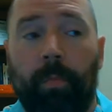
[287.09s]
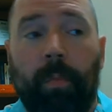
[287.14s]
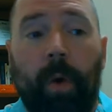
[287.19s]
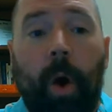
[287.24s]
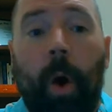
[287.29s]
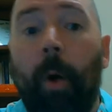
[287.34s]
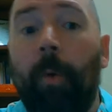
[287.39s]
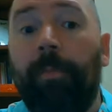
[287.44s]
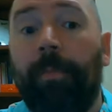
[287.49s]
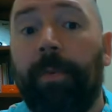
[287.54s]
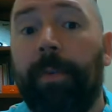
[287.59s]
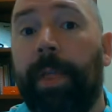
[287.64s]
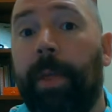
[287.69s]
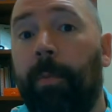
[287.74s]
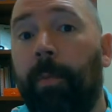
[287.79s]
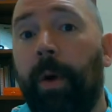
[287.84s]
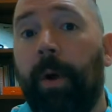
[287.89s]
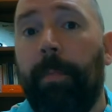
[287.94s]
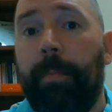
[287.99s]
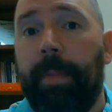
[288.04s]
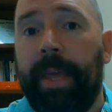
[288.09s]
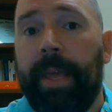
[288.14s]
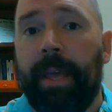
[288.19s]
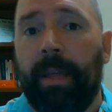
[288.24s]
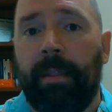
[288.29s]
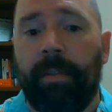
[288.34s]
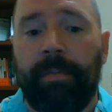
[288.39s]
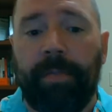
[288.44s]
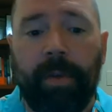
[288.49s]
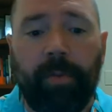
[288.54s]
hopefully will be
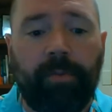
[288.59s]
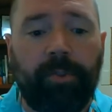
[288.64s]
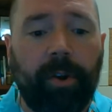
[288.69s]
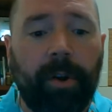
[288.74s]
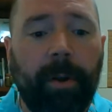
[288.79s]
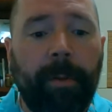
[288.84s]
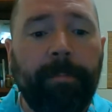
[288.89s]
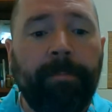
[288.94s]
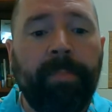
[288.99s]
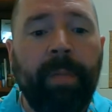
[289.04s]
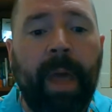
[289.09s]
in the future,